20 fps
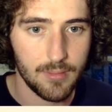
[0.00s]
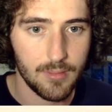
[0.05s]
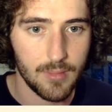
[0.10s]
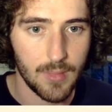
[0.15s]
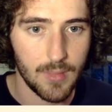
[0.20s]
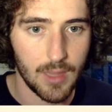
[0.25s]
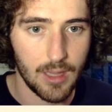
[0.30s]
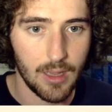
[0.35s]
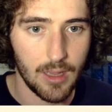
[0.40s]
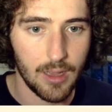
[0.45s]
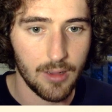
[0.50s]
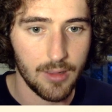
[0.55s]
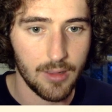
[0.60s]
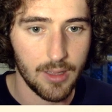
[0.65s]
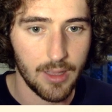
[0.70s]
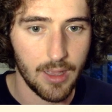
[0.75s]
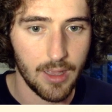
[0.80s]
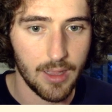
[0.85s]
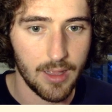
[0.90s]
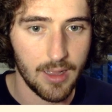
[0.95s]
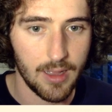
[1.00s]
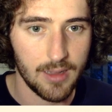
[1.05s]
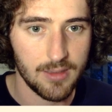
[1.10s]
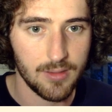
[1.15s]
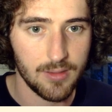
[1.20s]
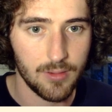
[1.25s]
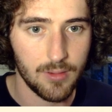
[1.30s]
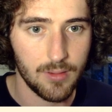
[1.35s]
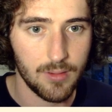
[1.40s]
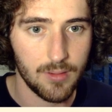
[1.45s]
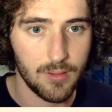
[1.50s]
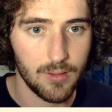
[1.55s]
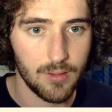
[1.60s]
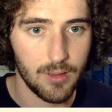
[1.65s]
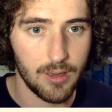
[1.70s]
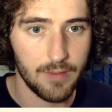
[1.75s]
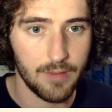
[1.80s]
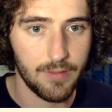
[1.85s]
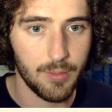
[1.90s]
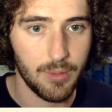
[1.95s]
now he can't castle,
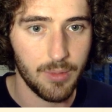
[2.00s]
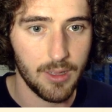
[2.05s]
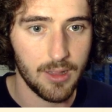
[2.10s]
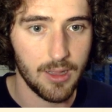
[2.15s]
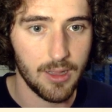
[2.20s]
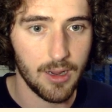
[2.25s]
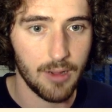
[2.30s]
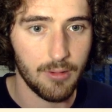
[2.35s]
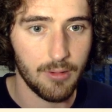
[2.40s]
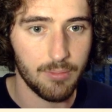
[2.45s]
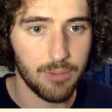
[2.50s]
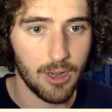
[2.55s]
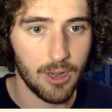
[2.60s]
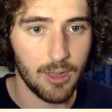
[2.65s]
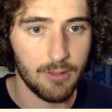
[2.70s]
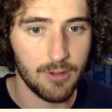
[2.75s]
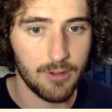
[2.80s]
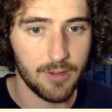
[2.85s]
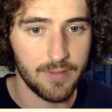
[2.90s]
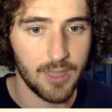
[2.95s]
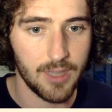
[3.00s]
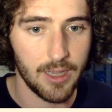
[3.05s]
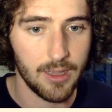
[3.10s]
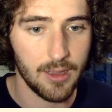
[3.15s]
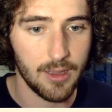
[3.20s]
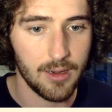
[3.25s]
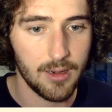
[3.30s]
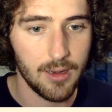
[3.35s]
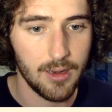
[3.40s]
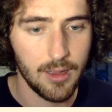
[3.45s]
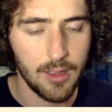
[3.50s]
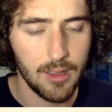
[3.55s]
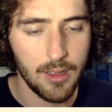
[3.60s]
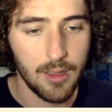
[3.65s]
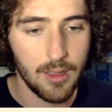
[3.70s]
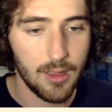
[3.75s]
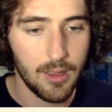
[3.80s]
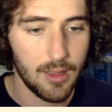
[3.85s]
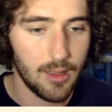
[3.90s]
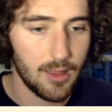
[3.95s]
and if he played there, I probably would have taken.
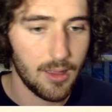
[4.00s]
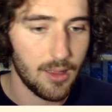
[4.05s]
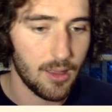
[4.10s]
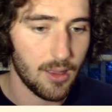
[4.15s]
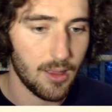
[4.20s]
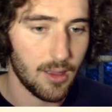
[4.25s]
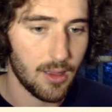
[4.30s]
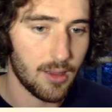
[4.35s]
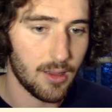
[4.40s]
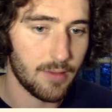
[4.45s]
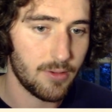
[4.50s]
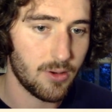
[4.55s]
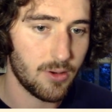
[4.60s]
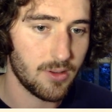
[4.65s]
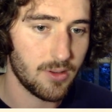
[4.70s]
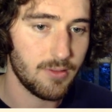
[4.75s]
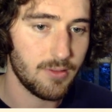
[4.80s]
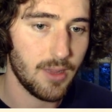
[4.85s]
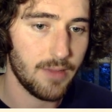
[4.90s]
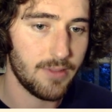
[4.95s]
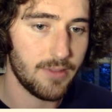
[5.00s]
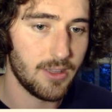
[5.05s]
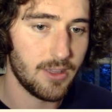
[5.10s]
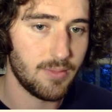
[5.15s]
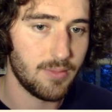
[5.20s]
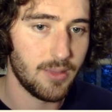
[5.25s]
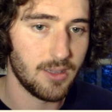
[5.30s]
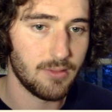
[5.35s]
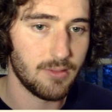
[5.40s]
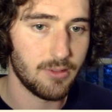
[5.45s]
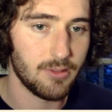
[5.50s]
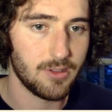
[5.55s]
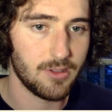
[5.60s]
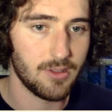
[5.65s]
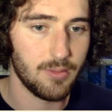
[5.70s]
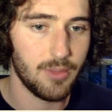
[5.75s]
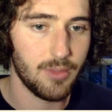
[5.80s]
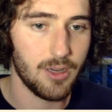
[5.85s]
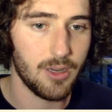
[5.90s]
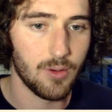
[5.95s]
Of course, we have this piece, which is
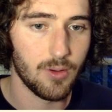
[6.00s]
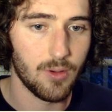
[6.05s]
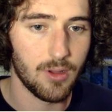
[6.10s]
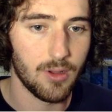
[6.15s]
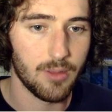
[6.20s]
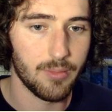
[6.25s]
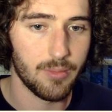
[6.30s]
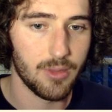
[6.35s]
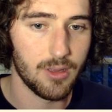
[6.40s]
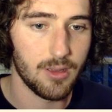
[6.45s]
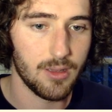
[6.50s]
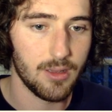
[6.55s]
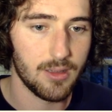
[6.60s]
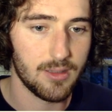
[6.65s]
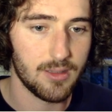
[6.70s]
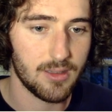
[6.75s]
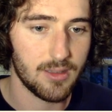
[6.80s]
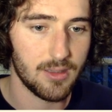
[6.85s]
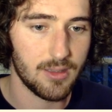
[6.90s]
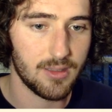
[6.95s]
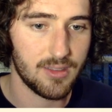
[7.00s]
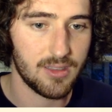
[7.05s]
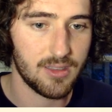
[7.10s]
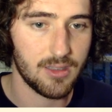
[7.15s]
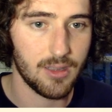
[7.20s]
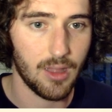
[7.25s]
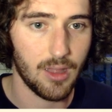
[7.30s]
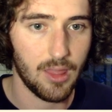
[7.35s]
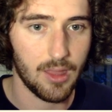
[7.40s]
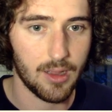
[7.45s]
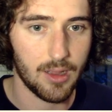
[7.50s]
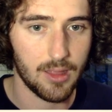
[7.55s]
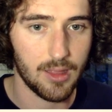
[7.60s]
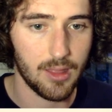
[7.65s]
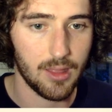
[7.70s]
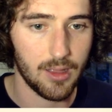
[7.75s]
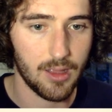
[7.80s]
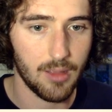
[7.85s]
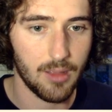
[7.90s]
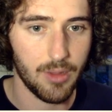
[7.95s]
a bit annoying, but it's nothing I
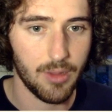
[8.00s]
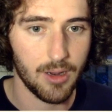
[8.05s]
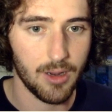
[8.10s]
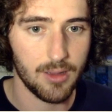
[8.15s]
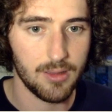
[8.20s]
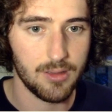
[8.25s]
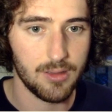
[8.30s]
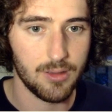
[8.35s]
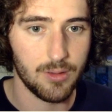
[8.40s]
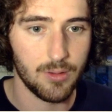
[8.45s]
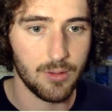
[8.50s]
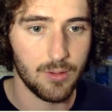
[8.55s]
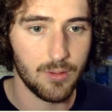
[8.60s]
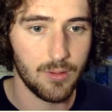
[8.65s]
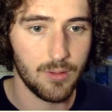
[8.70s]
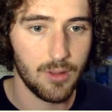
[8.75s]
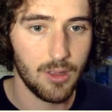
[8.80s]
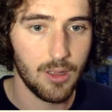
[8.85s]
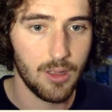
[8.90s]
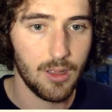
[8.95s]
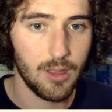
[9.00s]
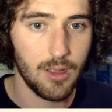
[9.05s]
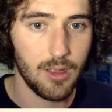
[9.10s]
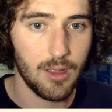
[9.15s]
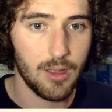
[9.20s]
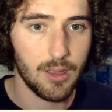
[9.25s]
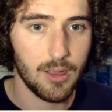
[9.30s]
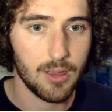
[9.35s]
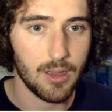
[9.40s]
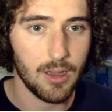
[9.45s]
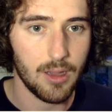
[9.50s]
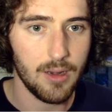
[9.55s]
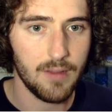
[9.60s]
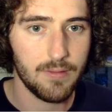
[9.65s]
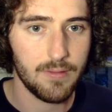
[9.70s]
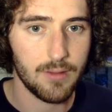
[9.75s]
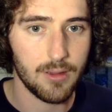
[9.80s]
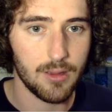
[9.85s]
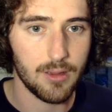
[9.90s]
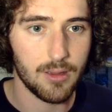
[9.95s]
think compared to kind
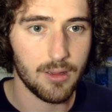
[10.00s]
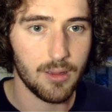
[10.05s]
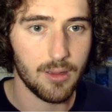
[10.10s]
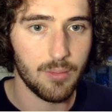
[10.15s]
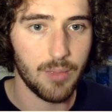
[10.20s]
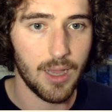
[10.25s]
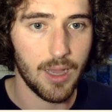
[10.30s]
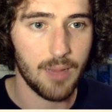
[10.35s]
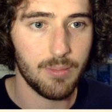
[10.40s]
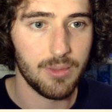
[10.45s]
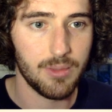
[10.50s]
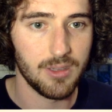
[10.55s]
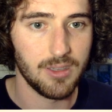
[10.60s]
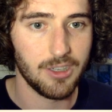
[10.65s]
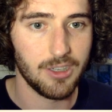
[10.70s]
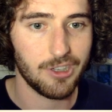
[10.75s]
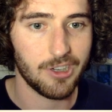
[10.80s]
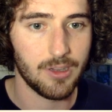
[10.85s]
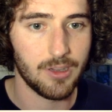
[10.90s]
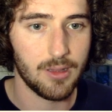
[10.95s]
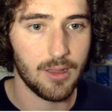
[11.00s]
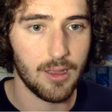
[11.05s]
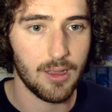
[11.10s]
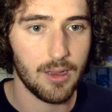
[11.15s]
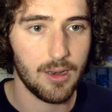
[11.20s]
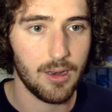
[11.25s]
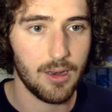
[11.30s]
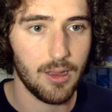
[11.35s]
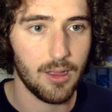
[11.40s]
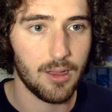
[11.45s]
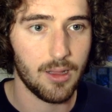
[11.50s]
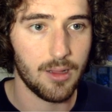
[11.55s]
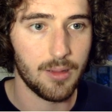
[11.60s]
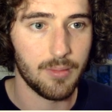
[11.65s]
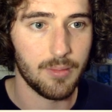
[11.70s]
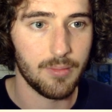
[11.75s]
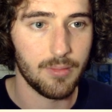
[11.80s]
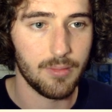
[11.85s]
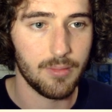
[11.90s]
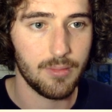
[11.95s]
of a bad position that
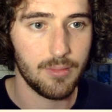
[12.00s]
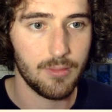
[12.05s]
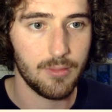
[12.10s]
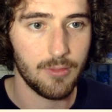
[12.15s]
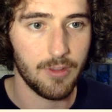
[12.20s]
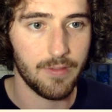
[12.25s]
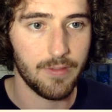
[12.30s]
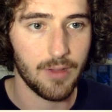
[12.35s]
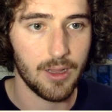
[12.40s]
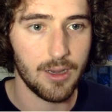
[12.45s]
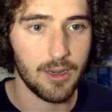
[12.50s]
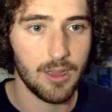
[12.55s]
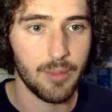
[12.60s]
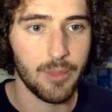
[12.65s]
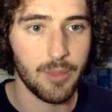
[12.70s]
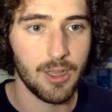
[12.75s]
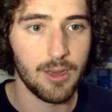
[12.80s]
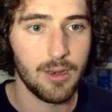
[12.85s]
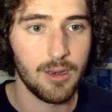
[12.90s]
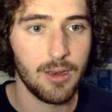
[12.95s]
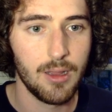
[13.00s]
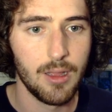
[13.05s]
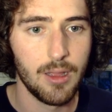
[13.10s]
we find him in.